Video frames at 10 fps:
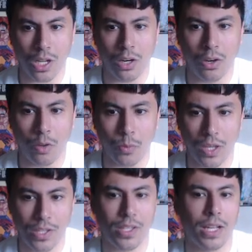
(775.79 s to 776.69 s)
are a lot more
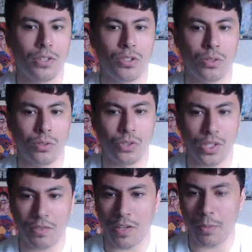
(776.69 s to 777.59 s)
easy now to
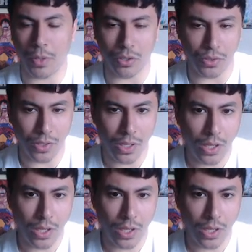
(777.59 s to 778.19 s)
justify, because